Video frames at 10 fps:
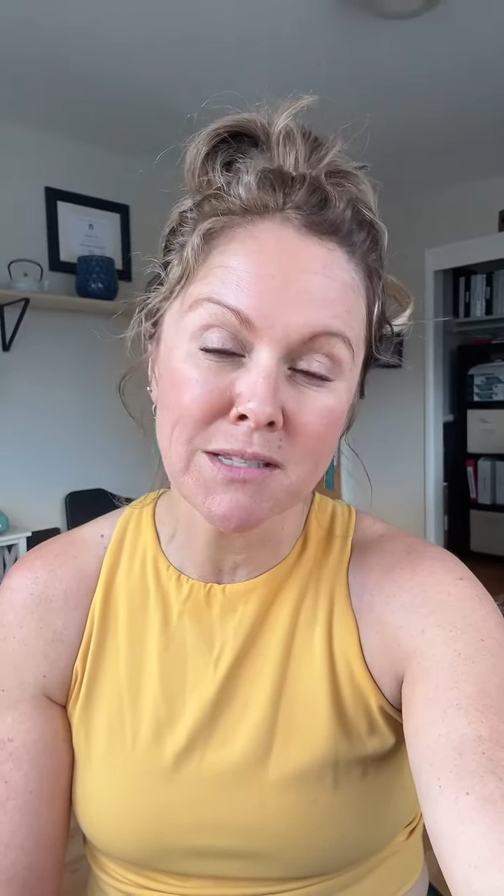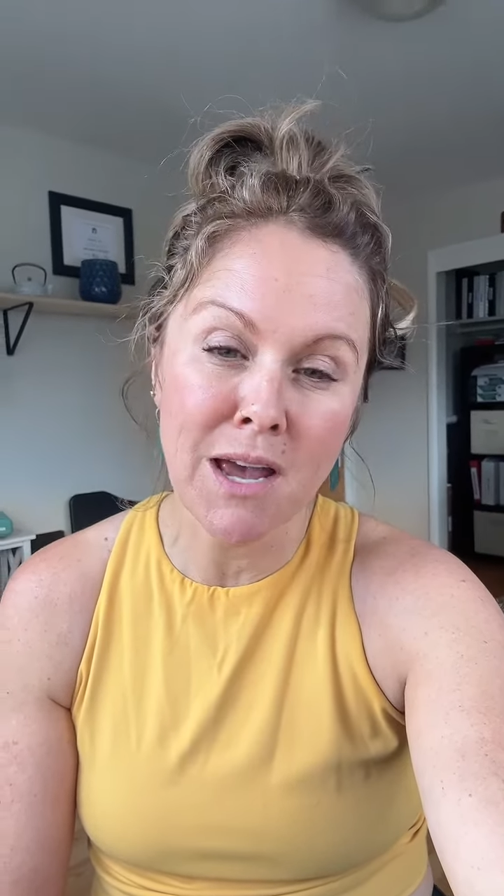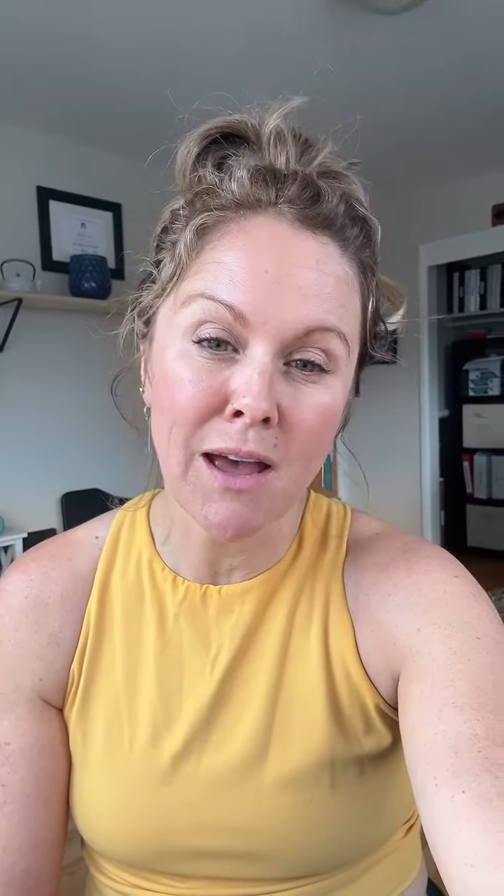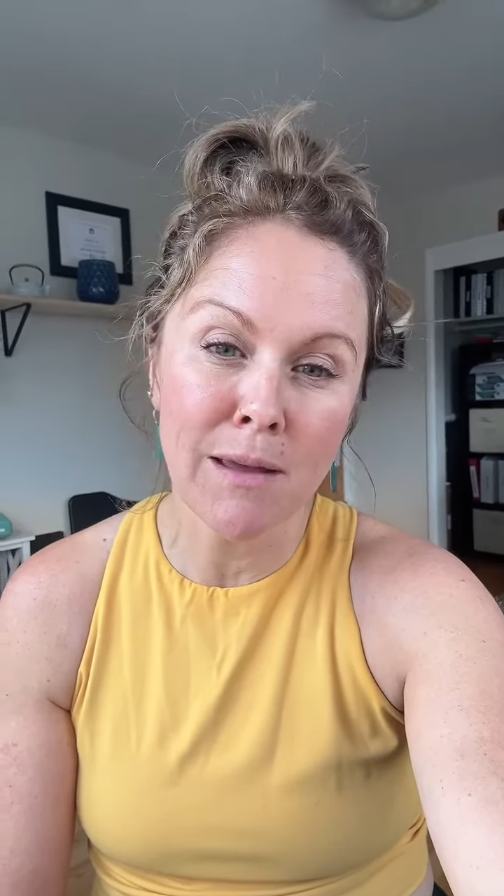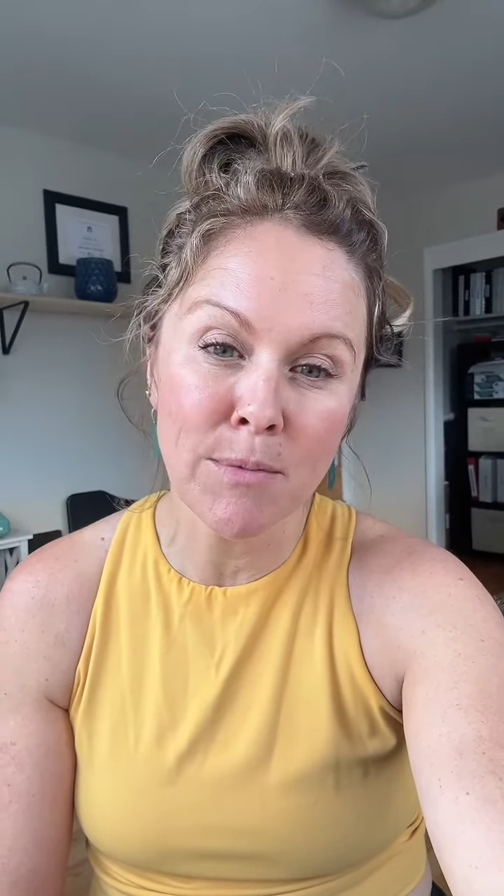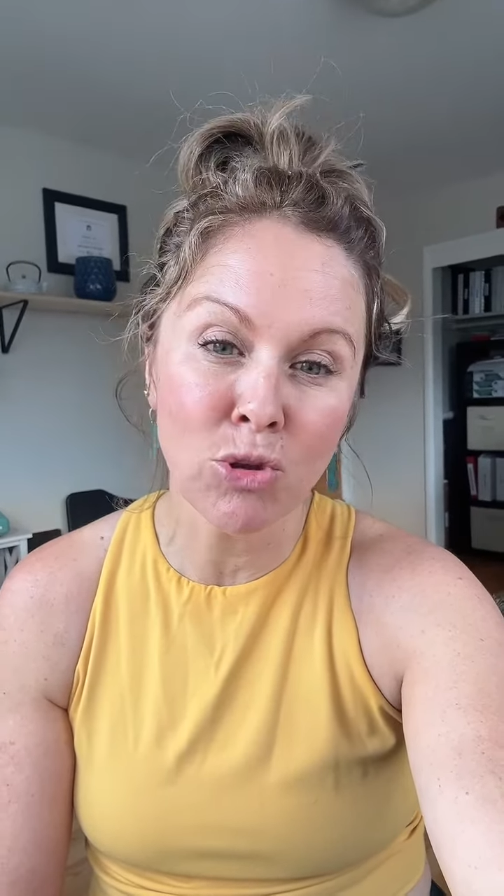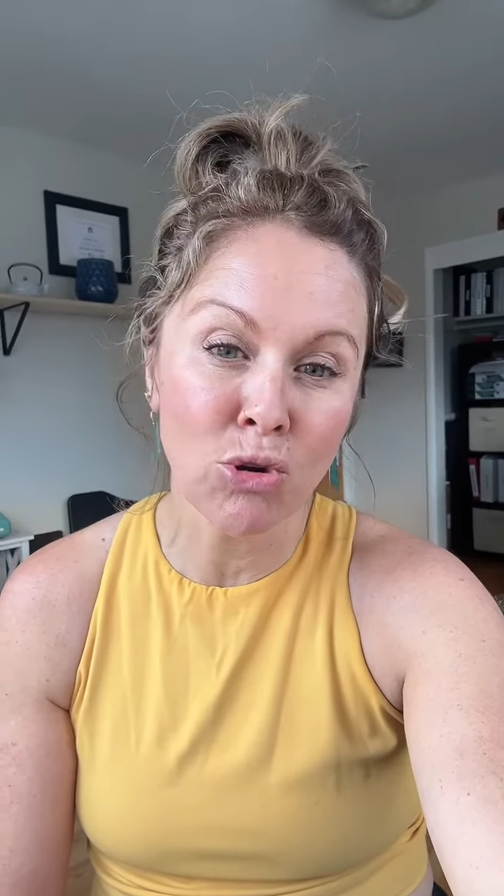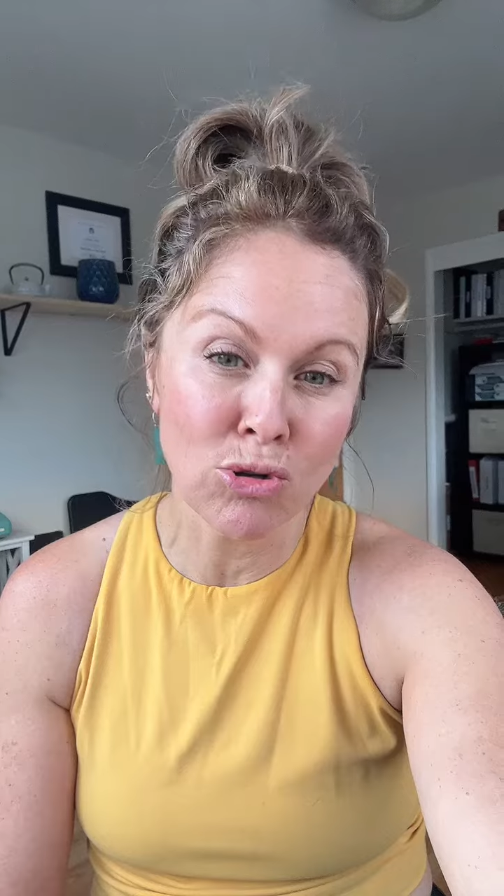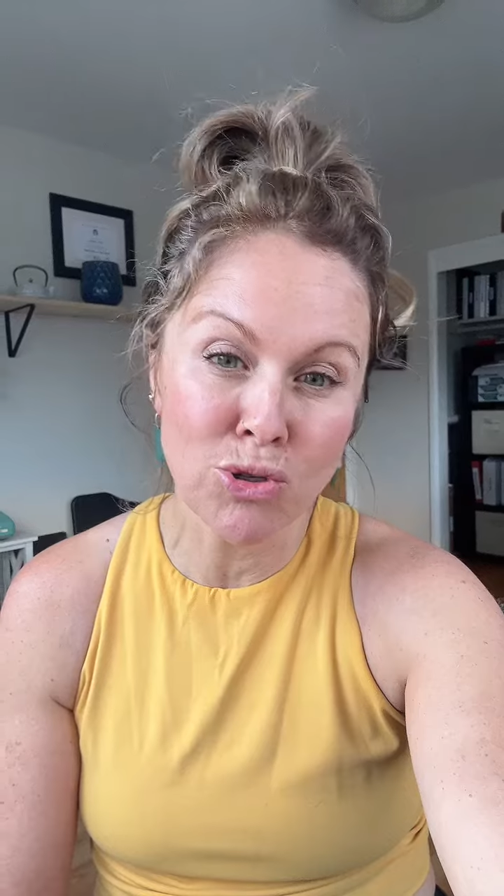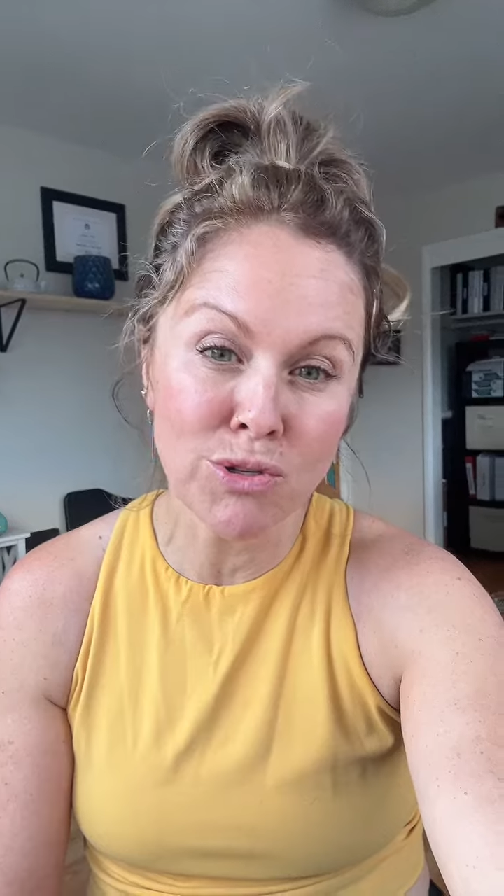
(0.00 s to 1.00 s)
time in the
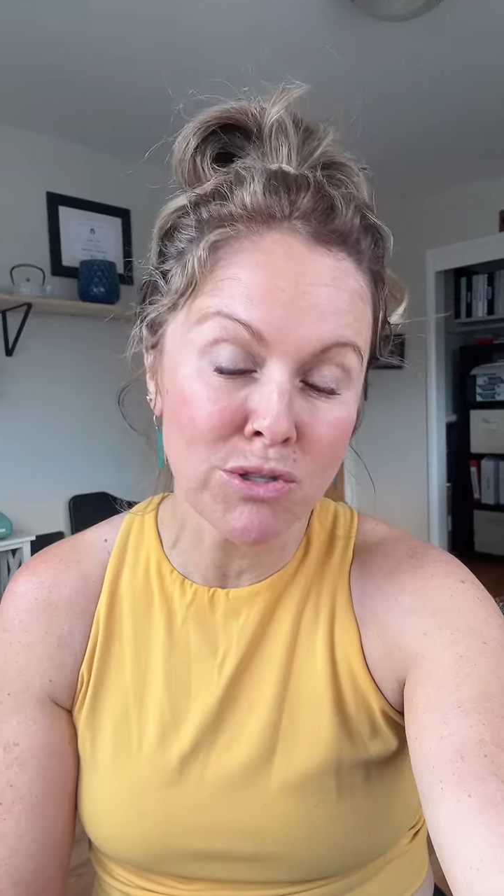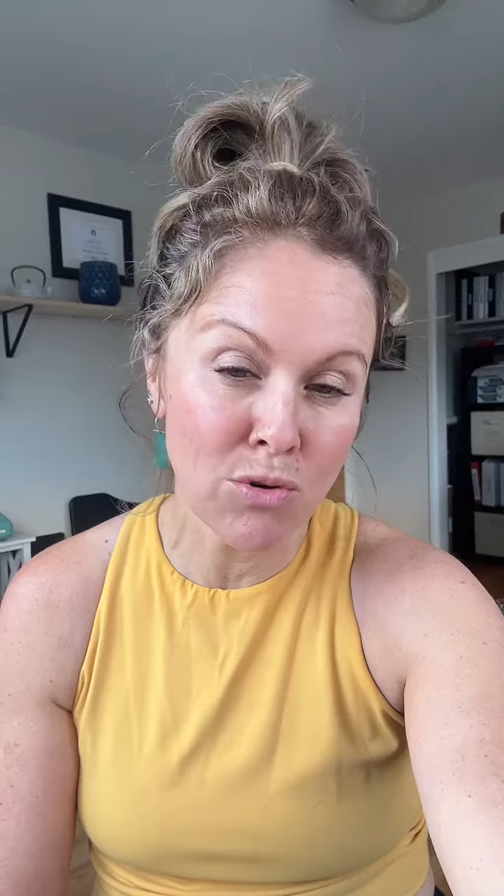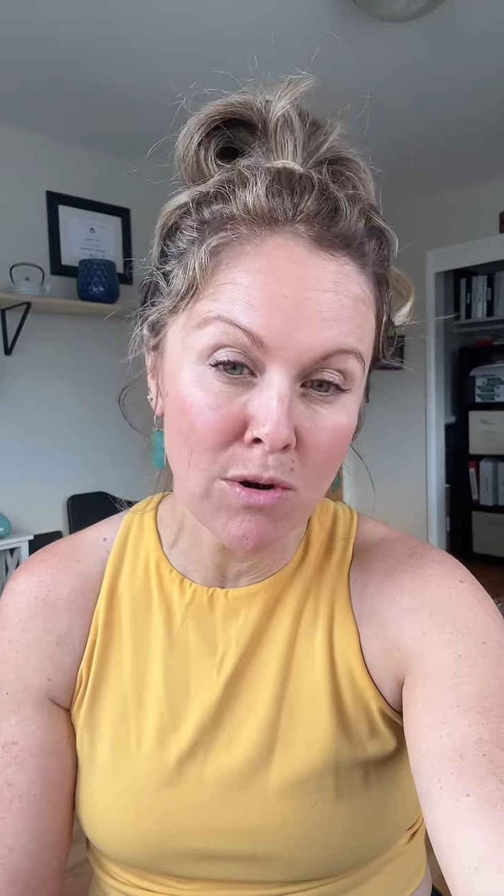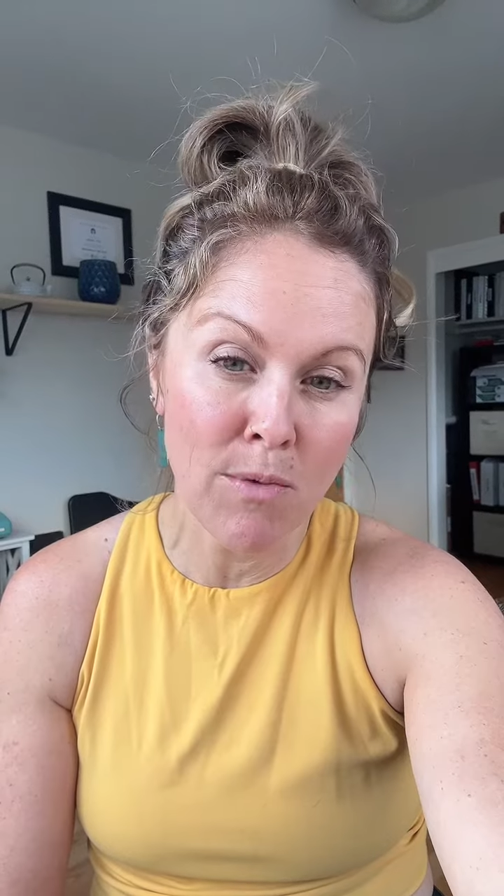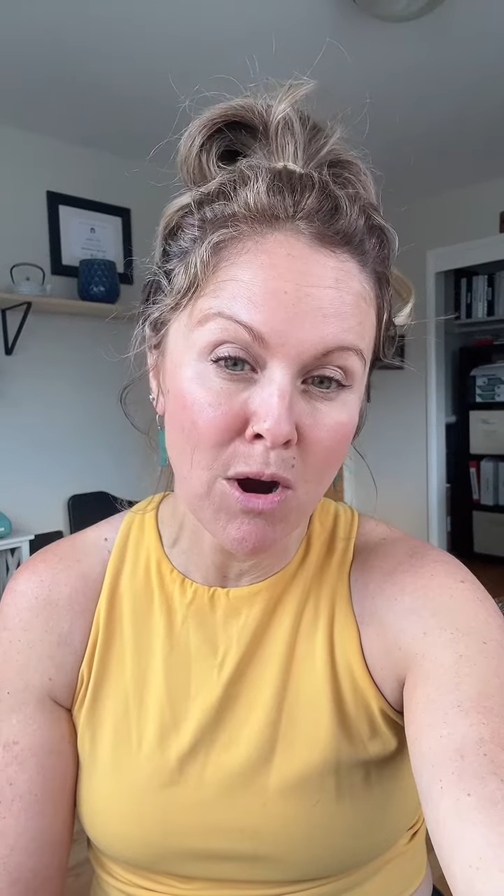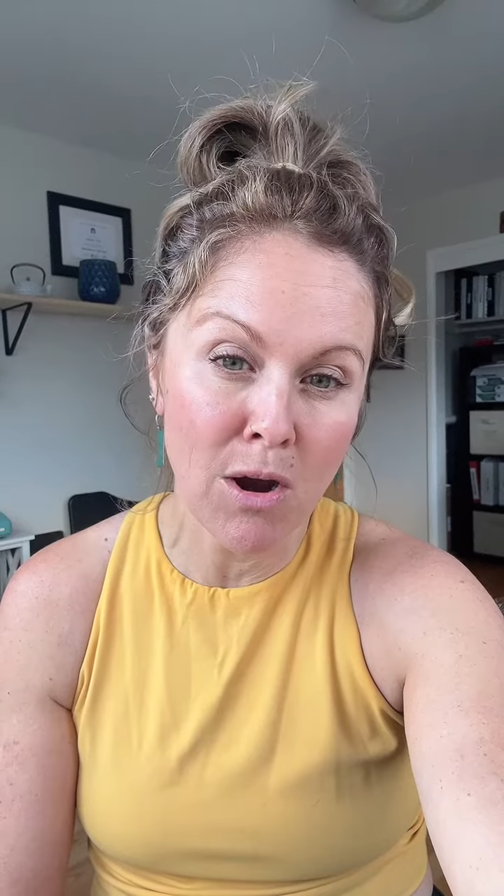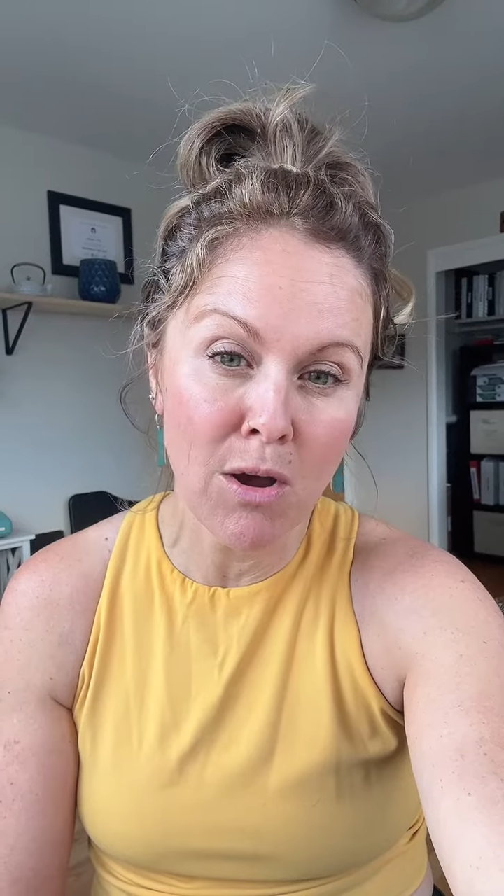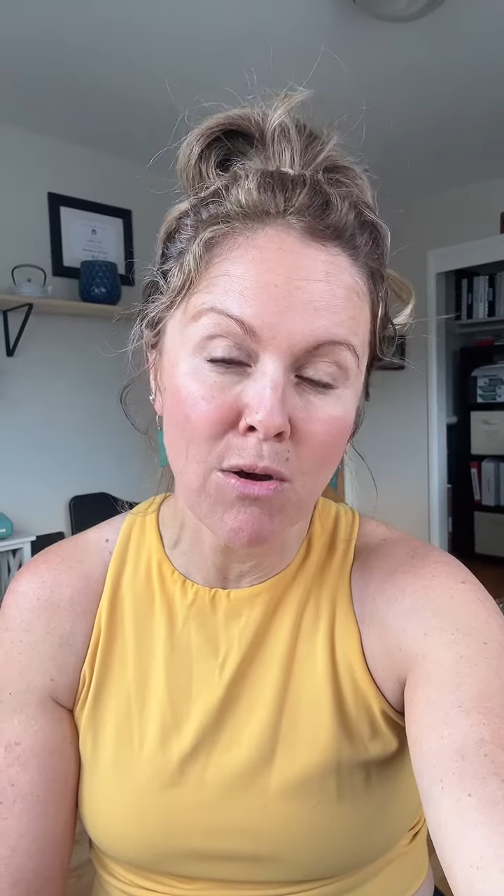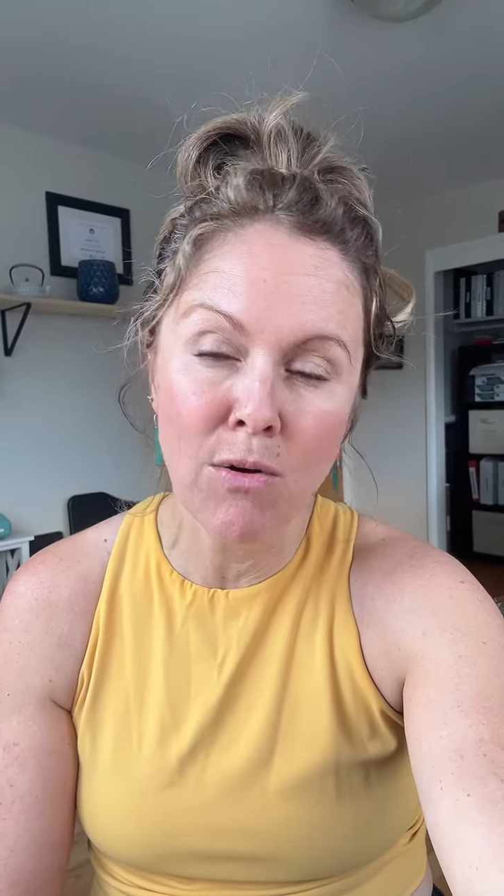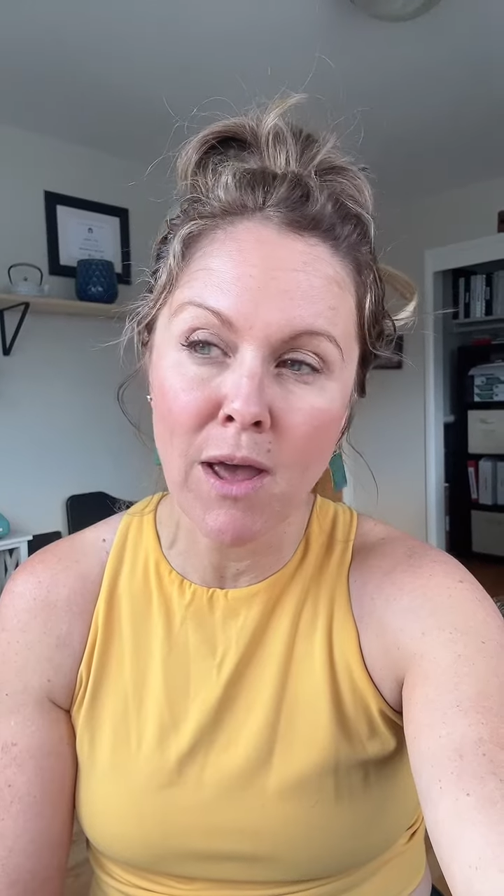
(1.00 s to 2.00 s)
grocery store tomorrow